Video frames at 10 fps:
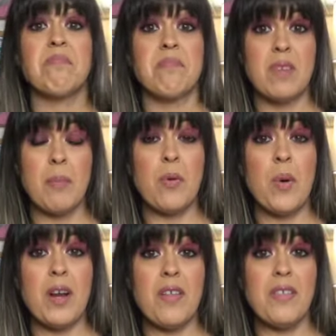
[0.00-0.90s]
number
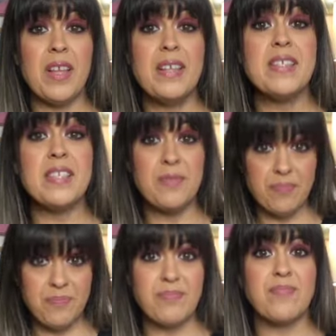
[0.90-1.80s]
one on the list,
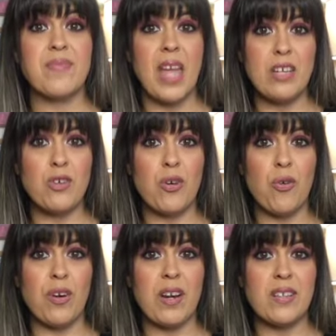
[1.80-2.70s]
a trunk
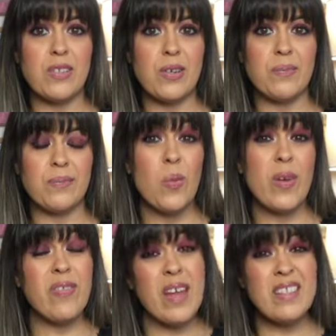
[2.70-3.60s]
organizer.
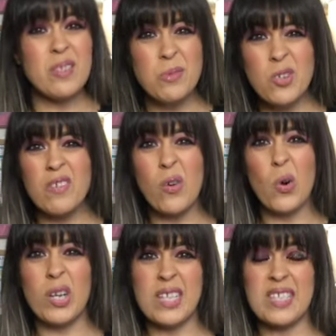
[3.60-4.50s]
With that, some sort of
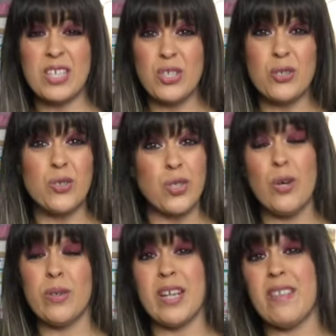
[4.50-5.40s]
organizational
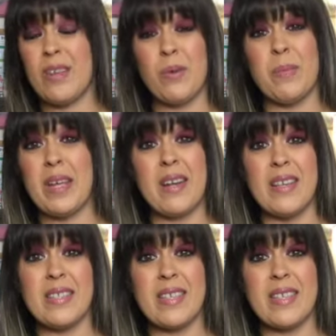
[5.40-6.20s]
tote I think would be a nice